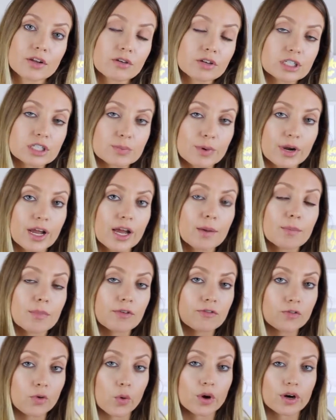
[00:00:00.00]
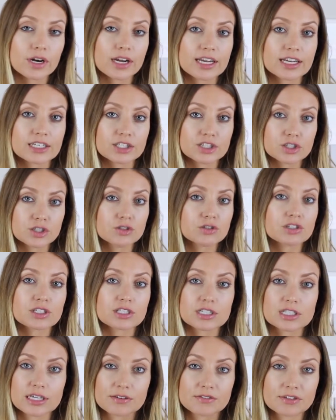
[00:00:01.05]
You can spray it beforehand too,
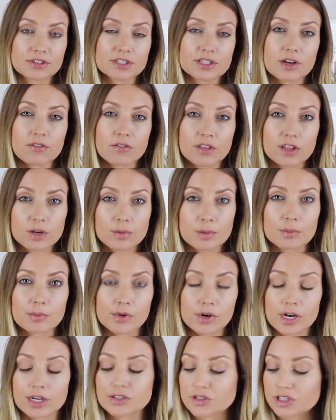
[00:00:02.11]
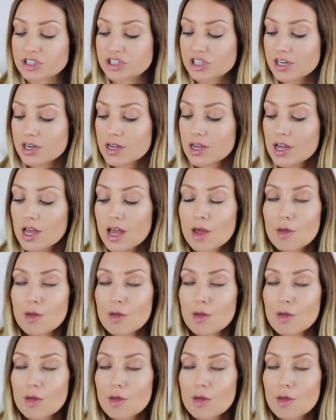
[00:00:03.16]
just to give yourself a little bit more hydration.